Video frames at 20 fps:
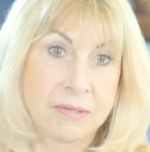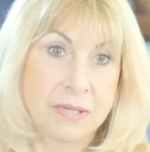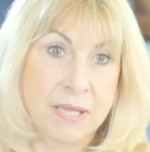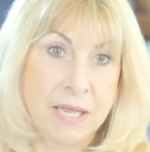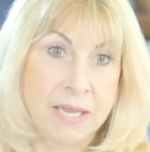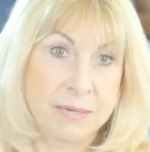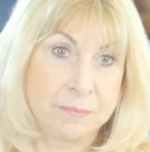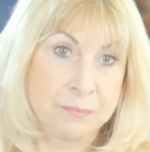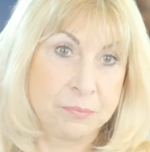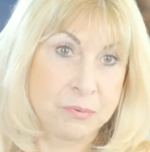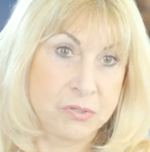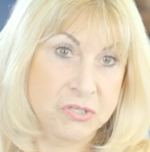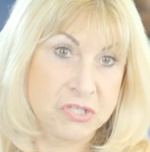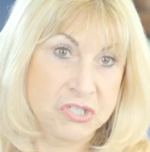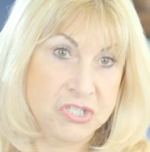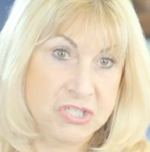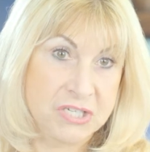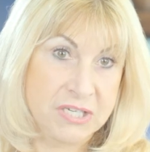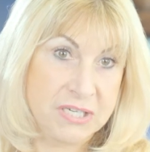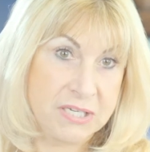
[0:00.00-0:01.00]
kind of
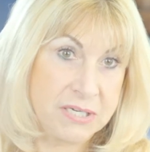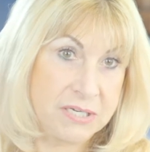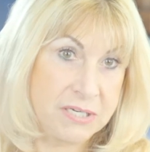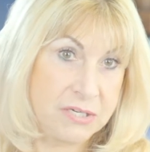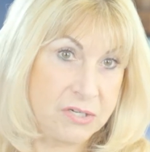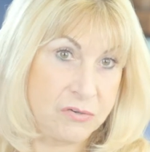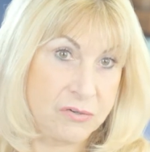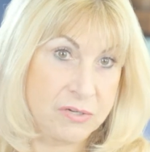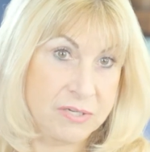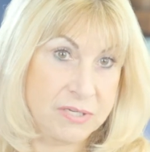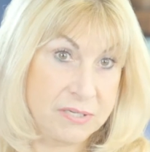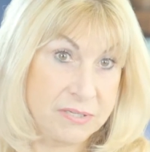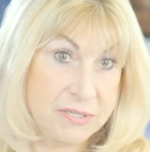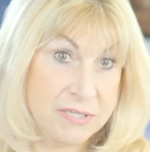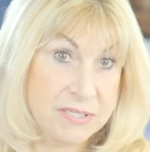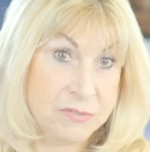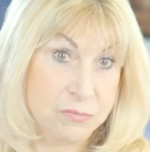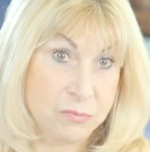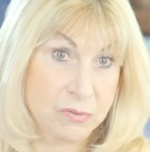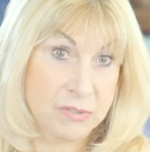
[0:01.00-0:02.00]
pushing and you can,
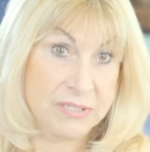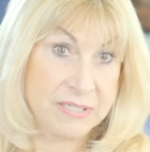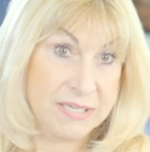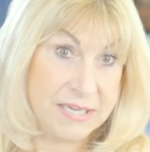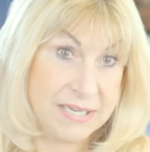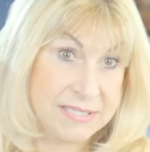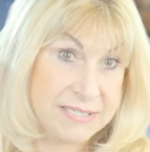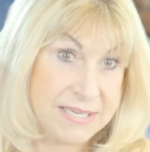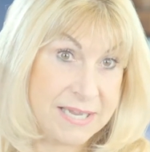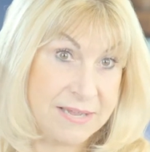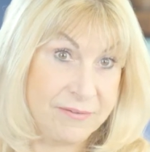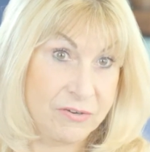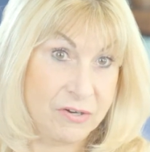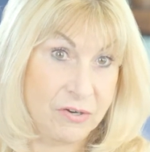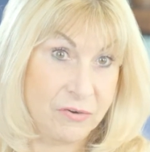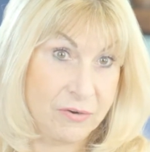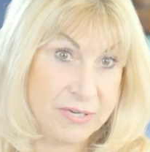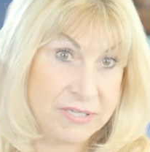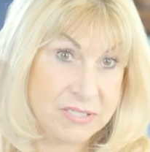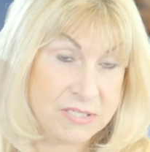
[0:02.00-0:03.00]
this really does have a
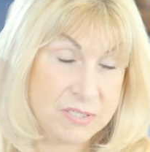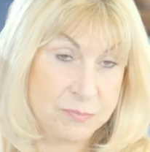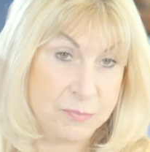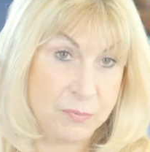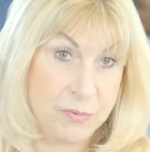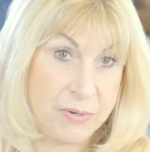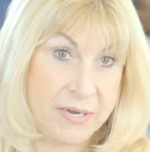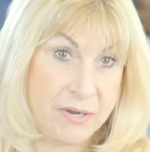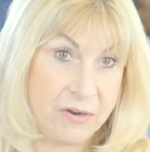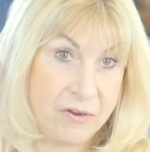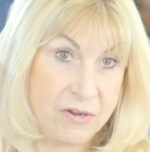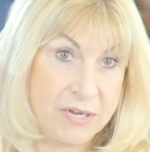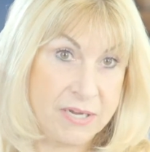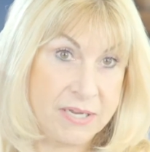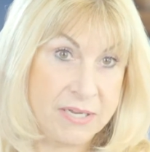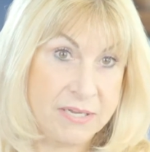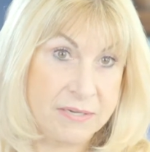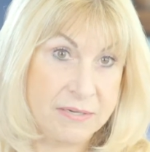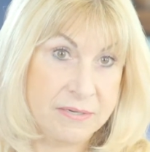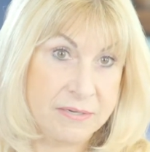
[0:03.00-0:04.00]
great spring
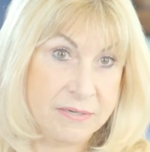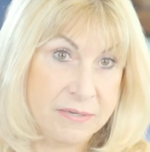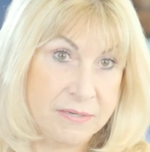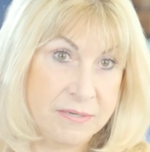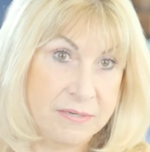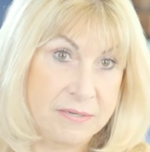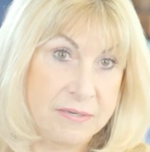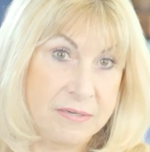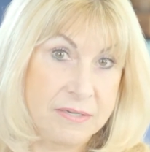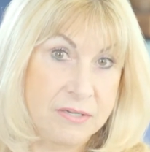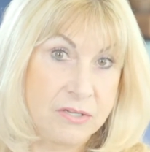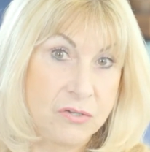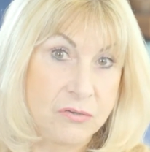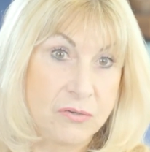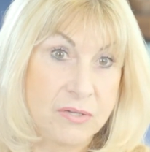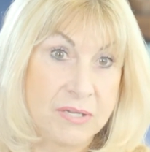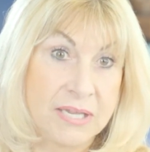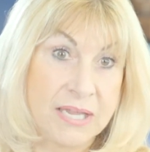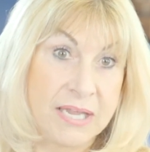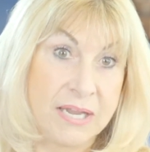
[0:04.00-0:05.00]
on it you
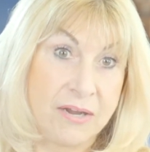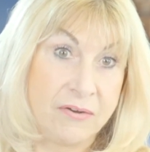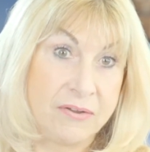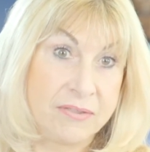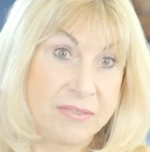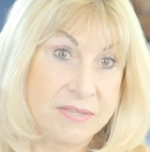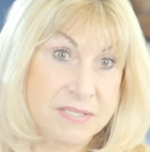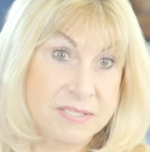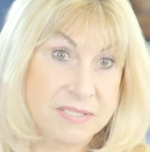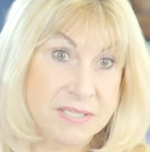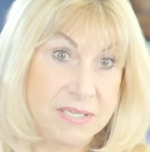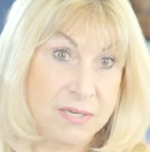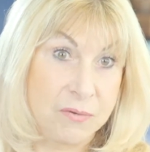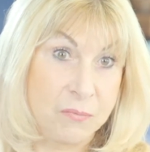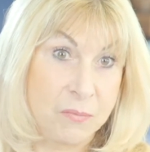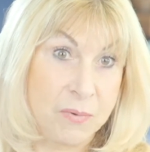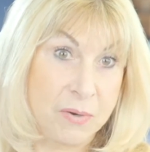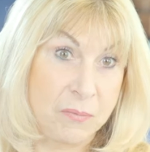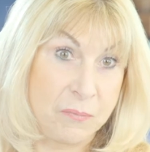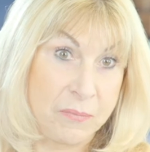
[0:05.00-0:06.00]
can carry this
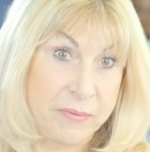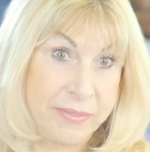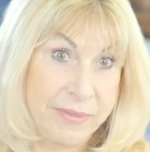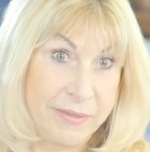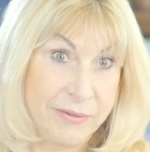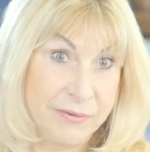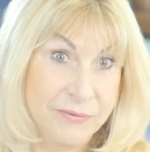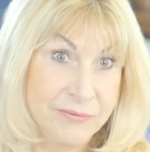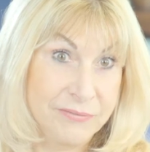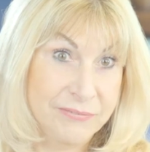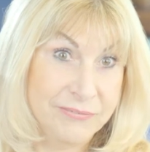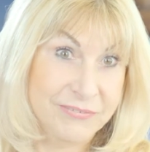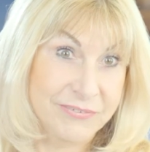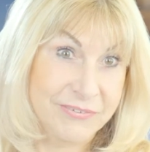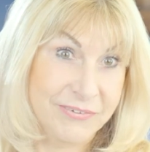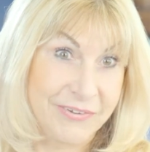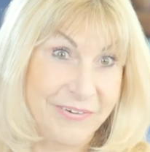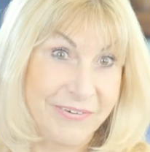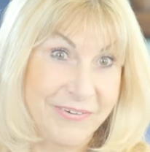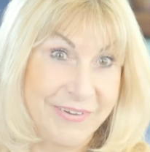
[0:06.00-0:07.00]
anywhere with you.
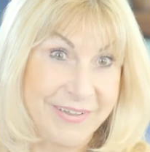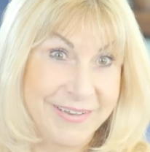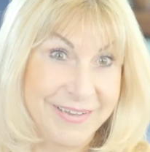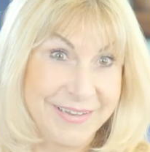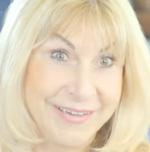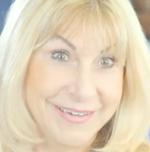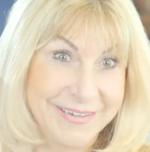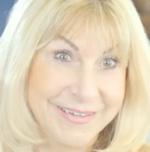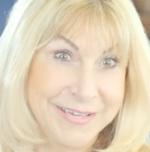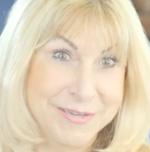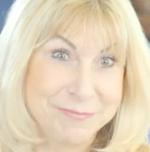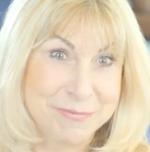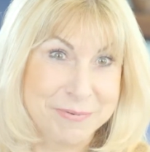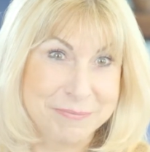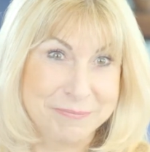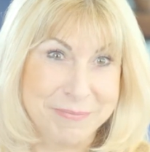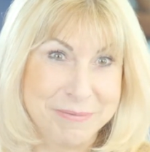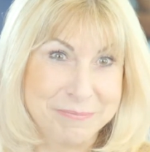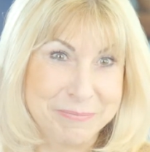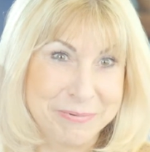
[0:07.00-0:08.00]
So I like keep
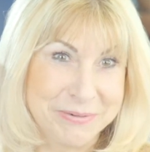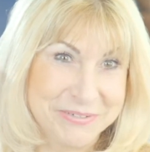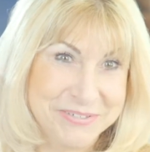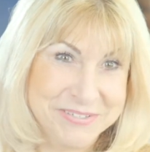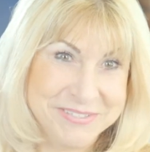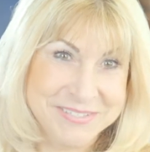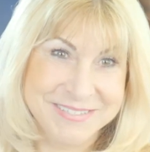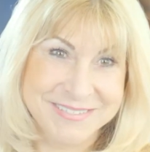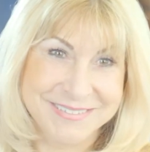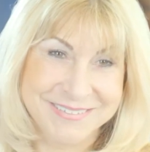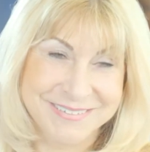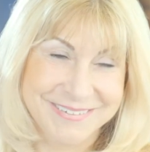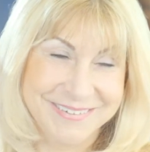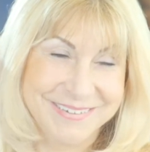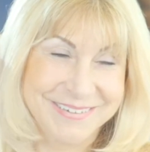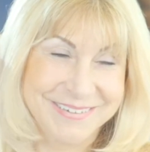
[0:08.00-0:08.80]
it in my purse.